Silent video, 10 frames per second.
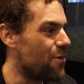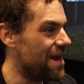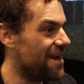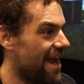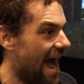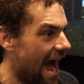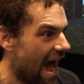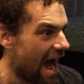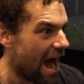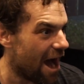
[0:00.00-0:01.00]
We
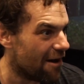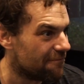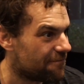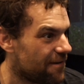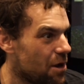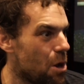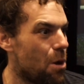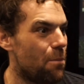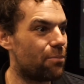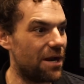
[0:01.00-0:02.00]
have
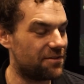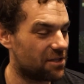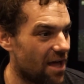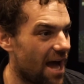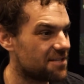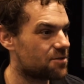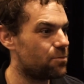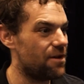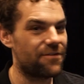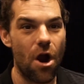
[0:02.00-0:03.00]
break the glass,
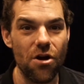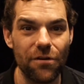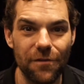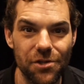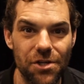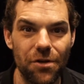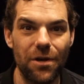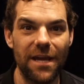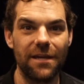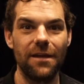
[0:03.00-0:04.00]
we have carnival
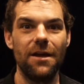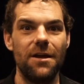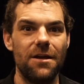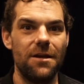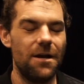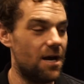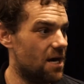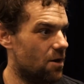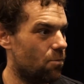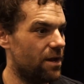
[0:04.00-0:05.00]
shooting,
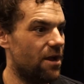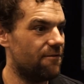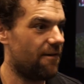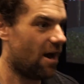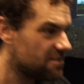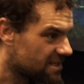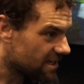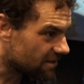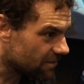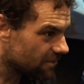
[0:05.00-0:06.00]
we have
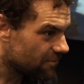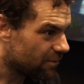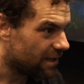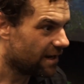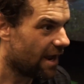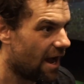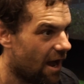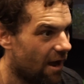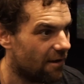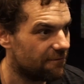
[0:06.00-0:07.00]
hunting, we
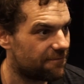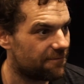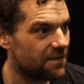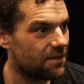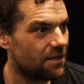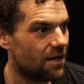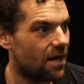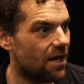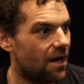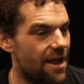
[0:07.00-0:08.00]
have
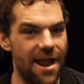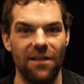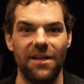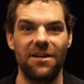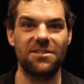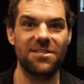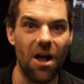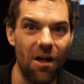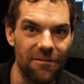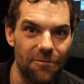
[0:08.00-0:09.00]
alien
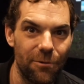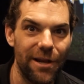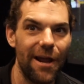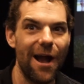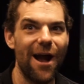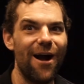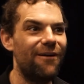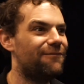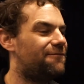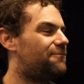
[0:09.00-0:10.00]
assault, we
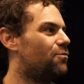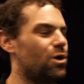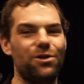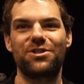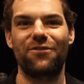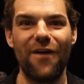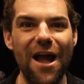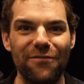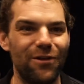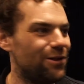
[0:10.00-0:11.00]
have world
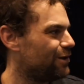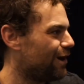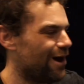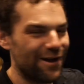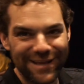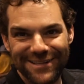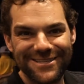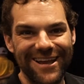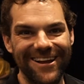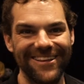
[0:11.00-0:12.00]
survival
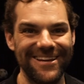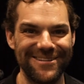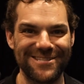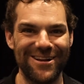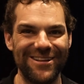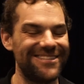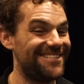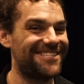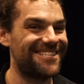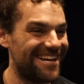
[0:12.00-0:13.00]
against alien assault.
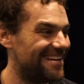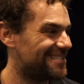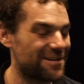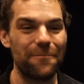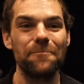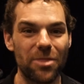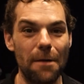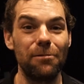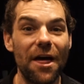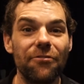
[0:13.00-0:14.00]
It's a
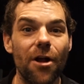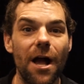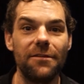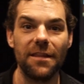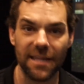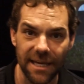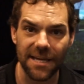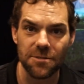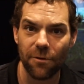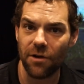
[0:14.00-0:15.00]
plethora, and the thing
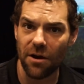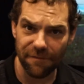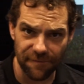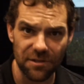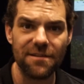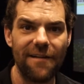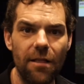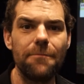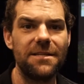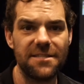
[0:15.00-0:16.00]
is, we've got a full
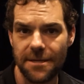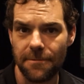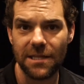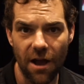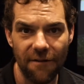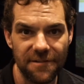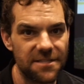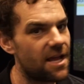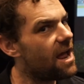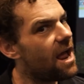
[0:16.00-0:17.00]
development team at the
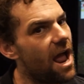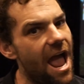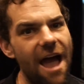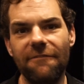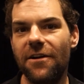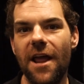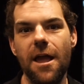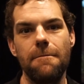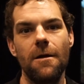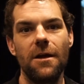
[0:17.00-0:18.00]
office every
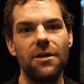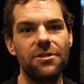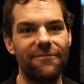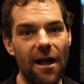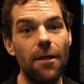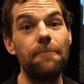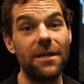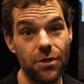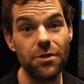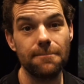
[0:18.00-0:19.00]
day
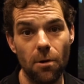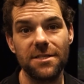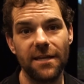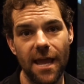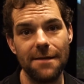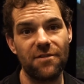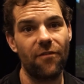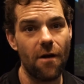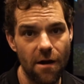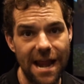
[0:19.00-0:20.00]
developing new sports and games
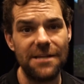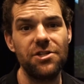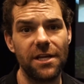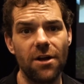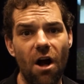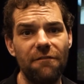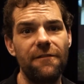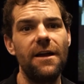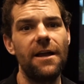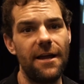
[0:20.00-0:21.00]
for our HD Golf
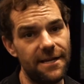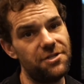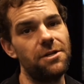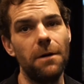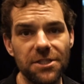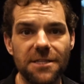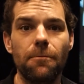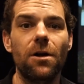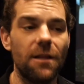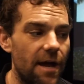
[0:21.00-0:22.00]
and HD
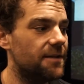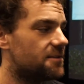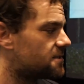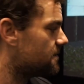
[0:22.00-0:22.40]
MultiSport clients.